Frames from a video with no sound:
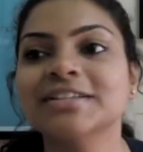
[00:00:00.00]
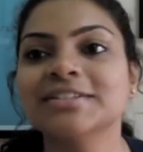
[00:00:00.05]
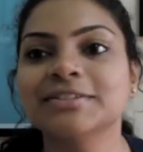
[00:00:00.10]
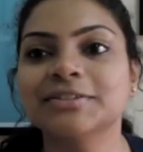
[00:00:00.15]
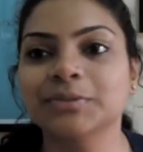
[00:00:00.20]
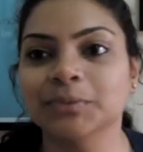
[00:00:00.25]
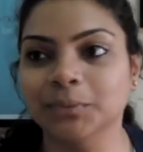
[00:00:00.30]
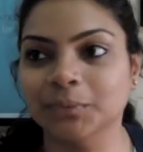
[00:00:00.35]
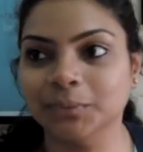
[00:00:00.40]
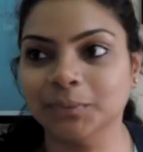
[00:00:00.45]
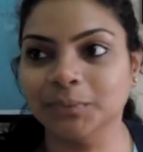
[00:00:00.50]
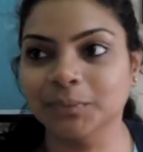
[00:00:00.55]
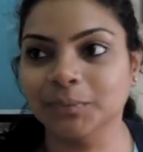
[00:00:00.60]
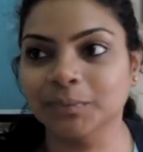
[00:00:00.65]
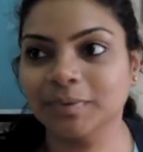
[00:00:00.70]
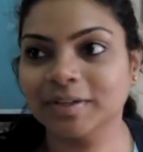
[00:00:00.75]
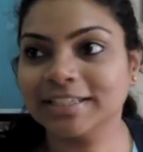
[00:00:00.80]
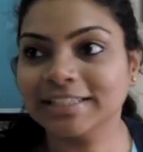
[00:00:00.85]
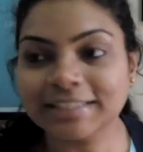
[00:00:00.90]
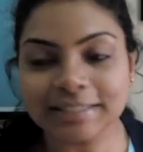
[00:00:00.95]

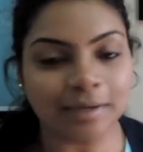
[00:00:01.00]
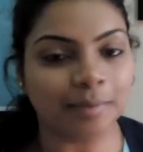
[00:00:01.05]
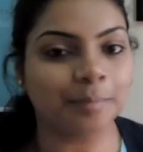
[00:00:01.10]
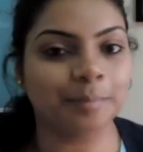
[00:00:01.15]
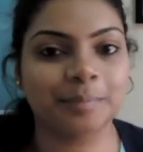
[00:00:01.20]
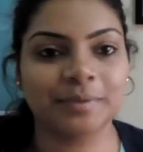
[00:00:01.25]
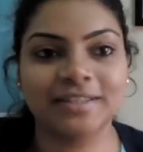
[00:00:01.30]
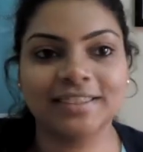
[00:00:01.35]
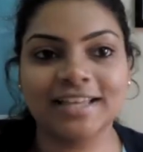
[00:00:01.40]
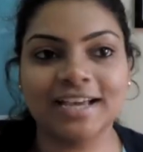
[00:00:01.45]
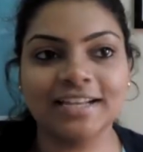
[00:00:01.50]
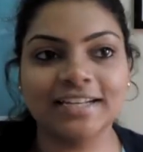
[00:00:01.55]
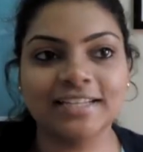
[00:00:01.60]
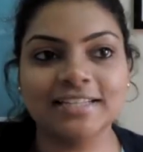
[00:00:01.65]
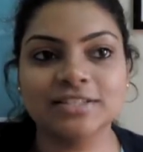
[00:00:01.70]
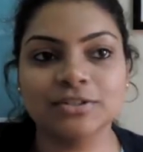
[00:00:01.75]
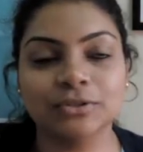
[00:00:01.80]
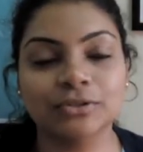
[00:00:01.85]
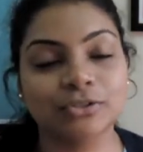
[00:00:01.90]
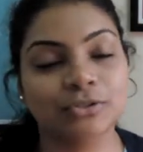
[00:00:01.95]
So yep, that
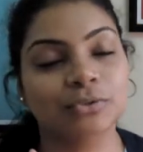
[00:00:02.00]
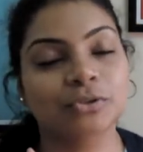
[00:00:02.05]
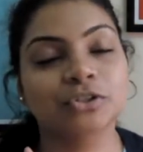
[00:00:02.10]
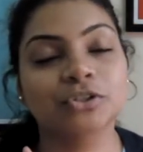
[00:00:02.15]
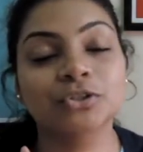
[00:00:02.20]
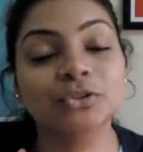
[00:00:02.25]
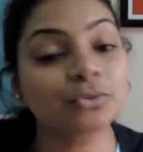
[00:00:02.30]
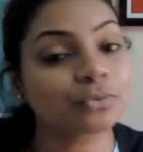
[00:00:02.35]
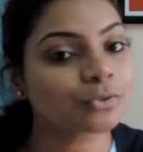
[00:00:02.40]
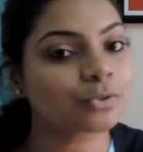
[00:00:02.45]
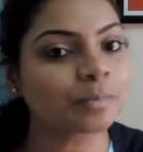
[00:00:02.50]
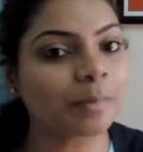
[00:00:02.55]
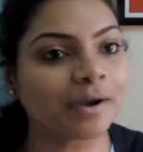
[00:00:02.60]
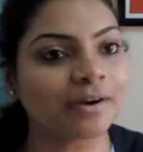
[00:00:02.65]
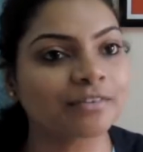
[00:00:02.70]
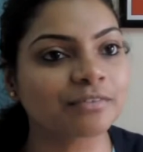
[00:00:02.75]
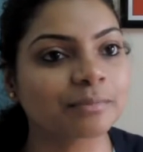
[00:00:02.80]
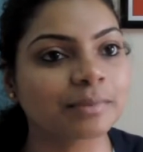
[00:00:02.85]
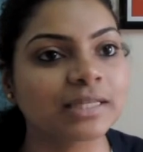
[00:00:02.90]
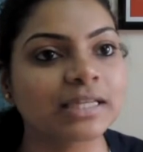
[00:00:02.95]
is also a huge
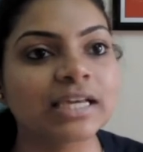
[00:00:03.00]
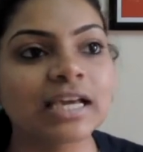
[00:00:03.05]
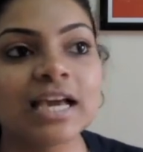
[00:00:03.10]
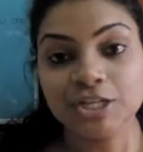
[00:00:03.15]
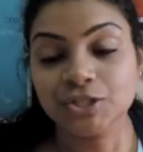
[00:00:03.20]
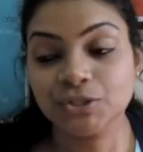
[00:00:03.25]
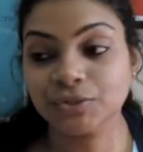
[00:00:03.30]
part of me.